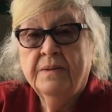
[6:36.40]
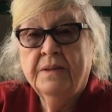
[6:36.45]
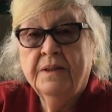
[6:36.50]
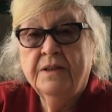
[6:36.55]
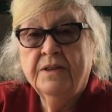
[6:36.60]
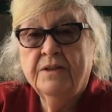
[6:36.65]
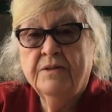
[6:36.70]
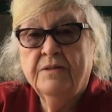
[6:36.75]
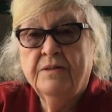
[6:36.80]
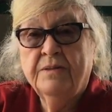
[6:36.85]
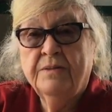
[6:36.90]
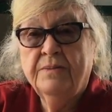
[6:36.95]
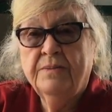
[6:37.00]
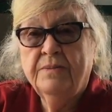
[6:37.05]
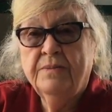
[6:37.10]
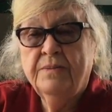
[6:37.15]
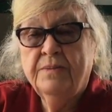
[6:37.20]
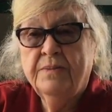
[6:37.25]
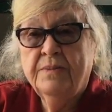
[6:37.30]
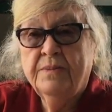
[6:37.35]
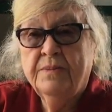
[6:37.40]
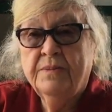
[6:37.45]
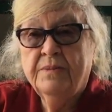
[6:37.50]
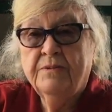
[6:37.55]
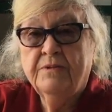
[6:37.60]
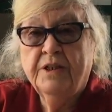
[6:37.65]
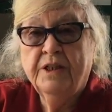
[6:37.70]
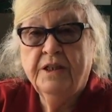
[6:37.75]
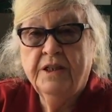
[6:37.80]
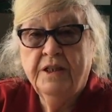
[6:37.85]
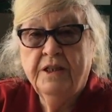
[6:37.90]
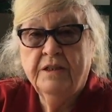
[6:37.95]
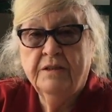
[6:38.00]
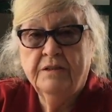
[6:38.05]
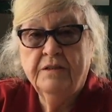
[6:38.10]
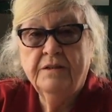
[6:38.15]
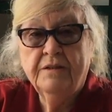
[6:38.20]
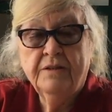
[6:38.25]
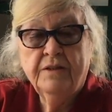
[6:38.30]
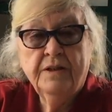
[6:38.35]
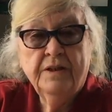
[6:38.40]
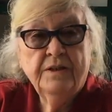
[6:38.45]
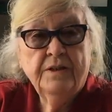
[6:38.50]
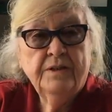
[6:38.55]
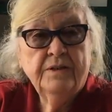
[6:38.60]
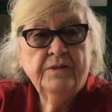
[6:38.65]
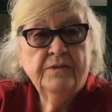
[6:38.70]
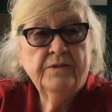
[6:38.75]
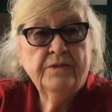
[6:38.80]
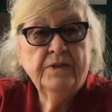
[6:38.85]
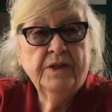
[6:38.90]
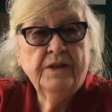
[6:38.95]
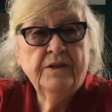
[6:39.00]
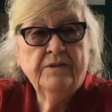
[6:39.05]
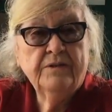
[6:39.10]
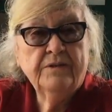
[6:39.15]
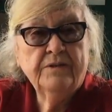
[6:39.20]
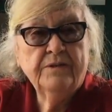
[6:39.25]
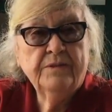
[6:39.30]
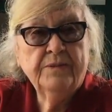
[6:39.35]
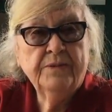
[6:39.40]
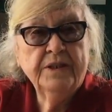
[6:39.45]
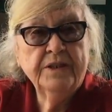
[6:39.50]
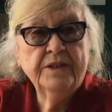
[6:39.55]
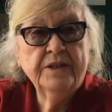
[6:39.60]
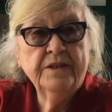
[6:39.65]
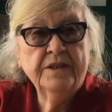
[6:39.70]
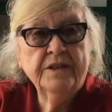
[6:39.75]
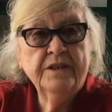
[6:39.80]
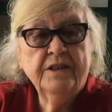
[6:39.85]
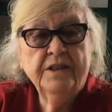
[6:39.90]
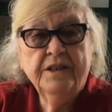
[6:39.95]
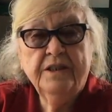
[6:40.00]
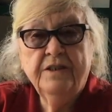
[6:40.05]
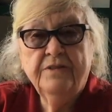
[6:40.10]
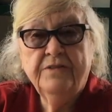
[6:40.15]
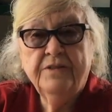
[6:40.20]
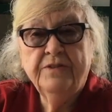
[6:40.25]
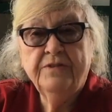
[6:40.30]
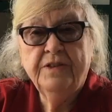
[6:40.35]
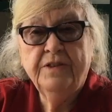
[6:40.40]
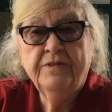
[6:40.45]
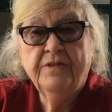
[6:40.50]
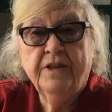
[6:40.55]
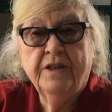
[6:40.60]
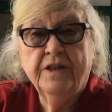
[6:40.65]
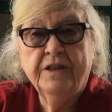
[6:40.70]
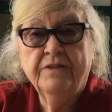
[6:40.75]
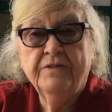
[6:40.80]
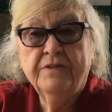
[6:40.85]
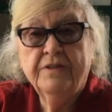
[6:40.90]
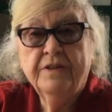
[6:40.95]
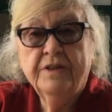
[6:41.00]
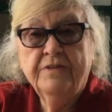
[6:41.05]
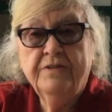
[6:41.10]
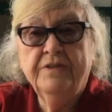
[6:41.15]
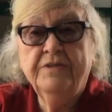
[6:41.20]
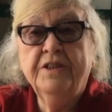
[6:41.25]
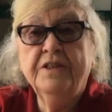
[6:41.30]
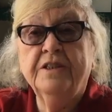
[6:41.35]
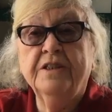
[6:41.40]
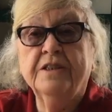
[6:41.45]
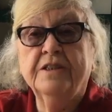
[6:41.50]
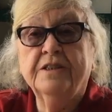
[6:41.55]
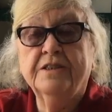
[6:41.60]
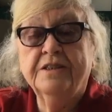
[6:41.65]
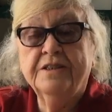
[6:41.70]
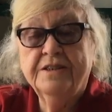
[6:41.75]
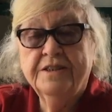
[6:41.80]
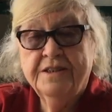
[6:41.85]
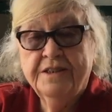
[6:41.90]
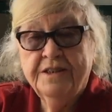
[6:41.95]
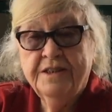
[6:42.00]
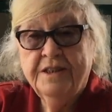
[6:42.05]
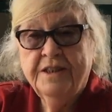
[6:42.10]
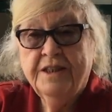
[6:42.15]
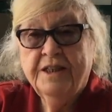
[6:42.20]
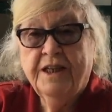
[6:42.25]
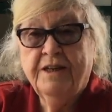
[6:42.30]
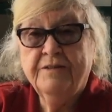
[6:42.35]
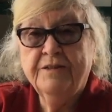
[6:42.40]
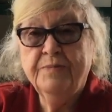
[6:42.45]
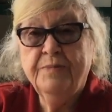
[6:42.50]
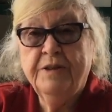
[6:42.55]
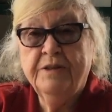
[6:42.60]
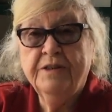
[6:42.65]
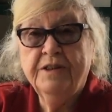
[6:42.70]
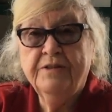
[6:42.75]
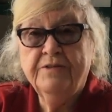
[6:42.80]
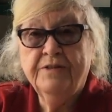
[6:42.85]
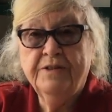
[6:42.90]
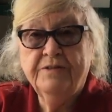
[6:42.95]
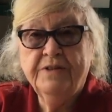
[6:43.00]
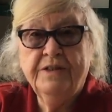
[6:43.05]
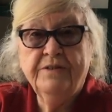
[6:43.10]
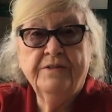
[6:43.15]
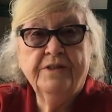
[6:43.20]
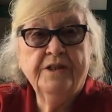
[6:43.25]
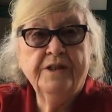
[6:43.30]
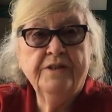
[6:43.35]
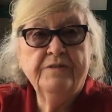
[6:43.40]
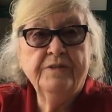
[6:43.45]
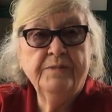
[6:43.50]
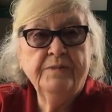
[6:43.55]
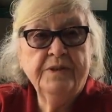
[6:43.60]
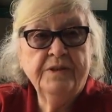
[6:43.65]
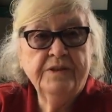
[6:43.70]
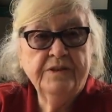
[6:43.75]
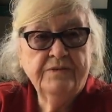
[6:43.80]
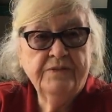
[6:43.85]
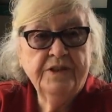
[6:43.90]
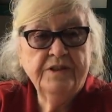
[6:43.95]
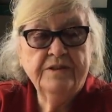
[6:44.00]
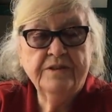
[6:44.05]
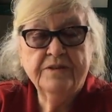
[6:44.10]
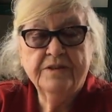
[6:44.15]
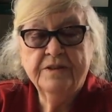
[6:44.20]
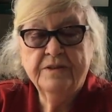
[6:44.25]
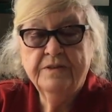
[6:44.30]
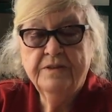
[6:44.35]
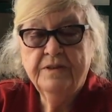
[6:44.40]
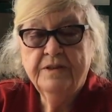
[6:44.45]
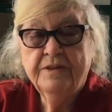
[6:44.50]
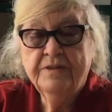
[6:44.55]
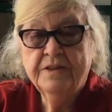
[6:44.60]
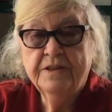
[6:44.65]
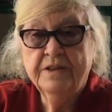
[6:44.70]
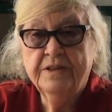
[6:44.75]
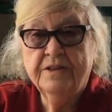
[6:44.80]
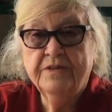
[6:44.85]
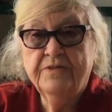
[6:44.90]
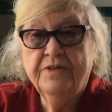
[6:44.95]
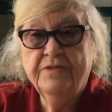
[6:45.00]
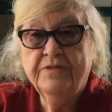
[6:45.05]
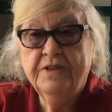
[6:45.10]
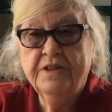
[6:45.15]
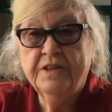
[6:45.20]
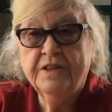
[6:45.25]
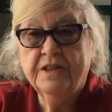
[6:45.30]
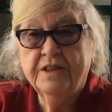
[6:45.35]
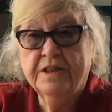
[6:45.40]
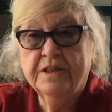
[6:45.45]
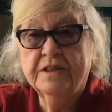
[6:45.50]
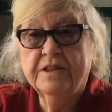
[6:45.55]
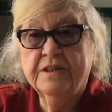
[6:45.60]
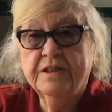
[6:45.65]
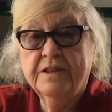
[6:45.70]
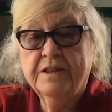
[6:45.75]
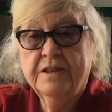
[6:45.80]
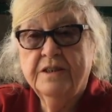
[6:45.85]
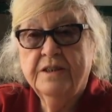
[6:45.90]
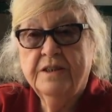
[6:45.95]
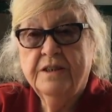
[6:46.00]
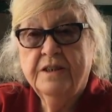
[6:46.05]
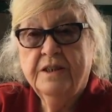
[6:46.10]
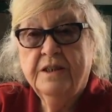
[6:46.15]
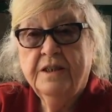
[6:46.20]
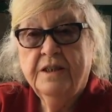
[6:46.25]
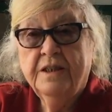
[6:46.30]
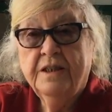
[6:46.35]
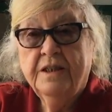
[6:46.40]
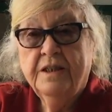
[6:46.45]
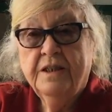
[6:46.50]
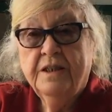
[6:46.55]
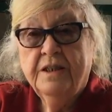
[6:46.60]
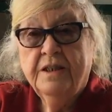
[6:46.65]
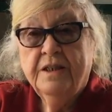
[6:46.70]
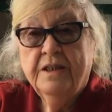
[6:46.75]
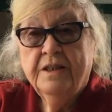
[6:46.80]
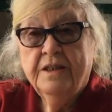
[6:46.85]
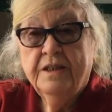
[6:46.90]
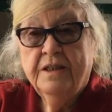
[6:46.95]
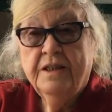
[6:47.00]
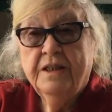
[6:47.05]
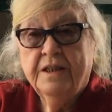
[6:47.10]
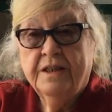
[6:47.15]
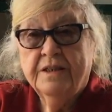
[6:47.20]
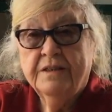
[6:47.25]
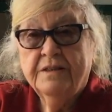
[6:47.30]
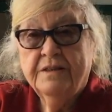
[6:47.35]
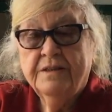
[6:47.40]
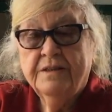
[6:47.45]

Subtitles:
This home right here, since 1955, 56. I was married in 55 and we lived here since 56. Yeah.